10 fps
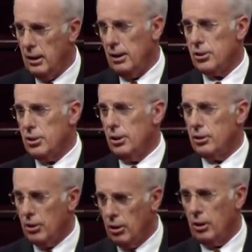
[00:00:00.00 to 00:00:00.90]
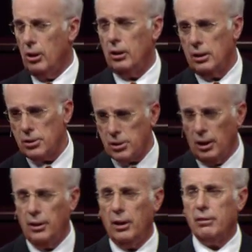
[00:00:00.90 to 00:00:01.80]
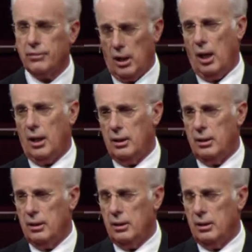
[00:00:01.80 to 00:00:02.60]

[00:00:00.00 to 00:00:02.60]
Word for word: He is the eternal Son of God,